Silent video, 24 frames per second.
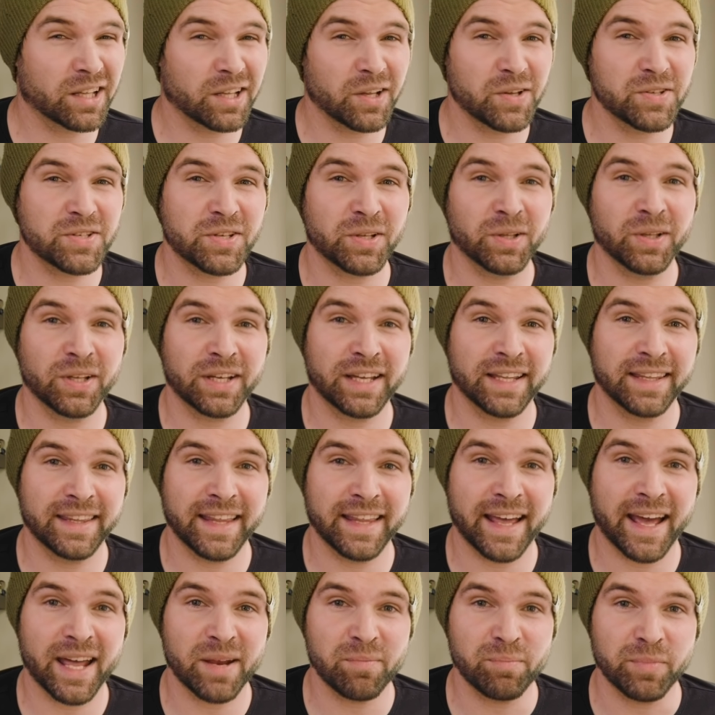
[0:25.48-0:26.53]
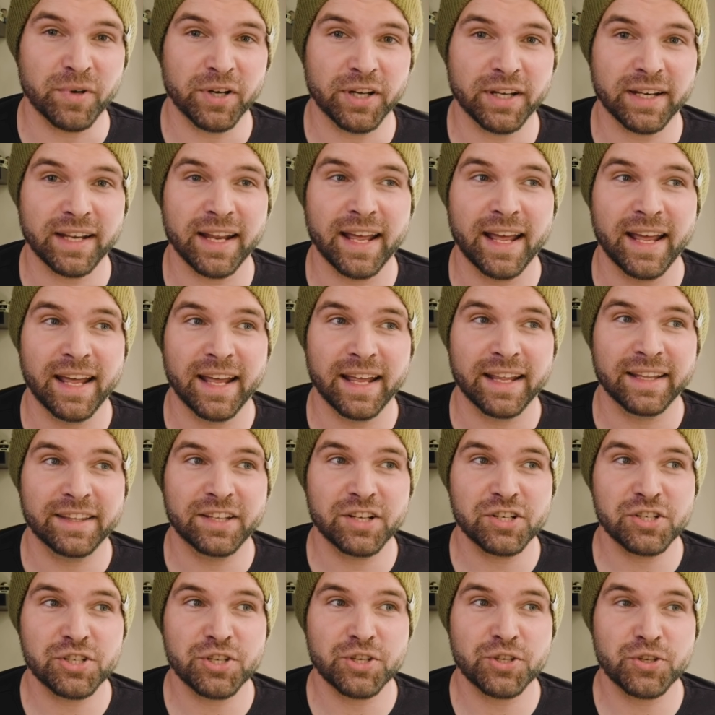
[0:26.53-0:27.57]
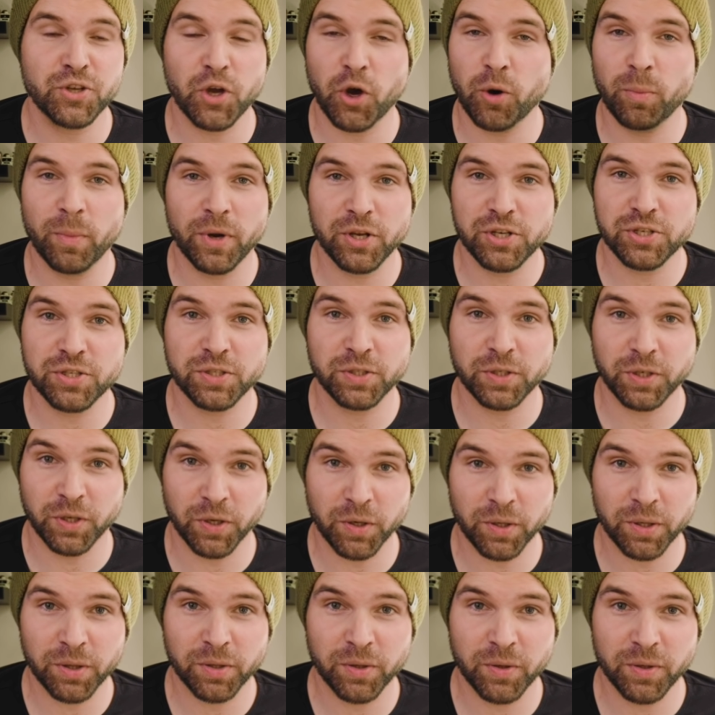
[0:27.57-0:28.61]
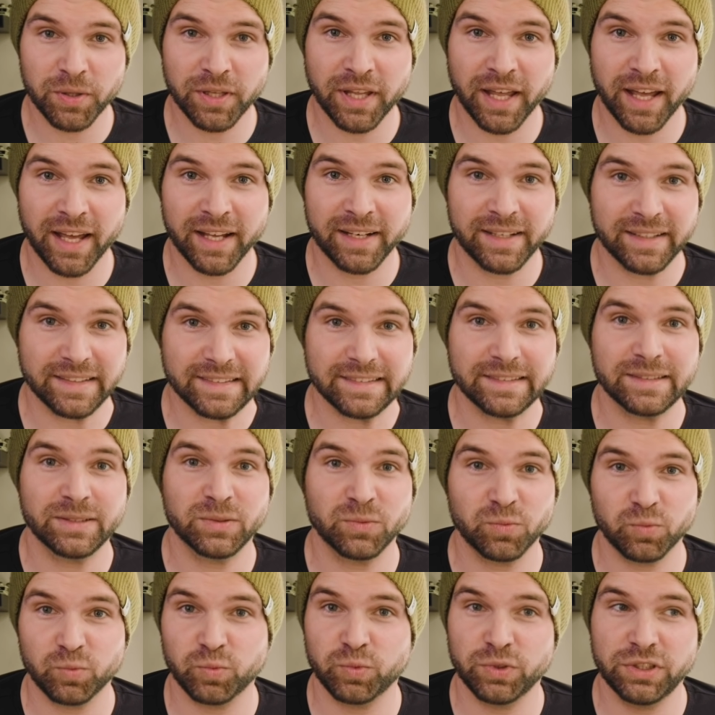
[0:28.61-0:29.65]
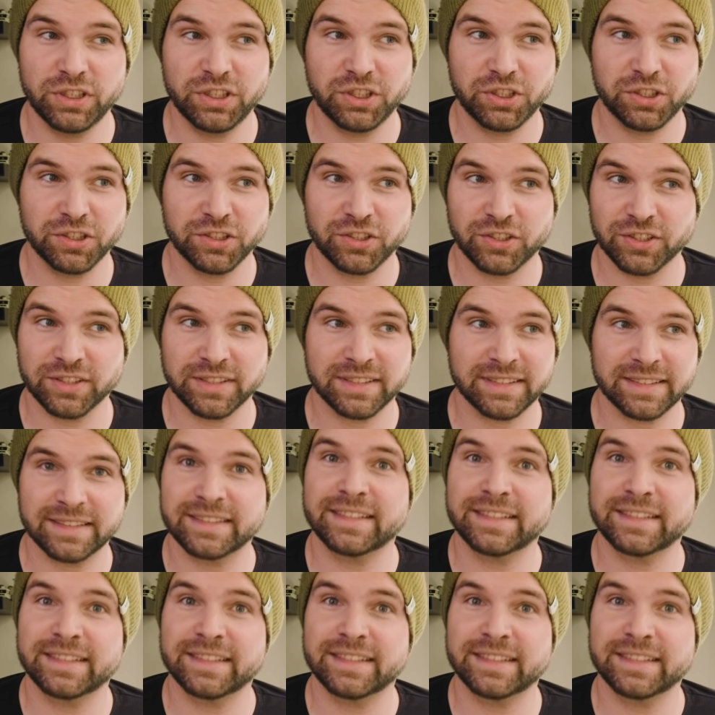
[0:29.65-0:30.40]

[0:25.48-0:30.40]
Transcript: closer look at that, but there's so much to go through that we should just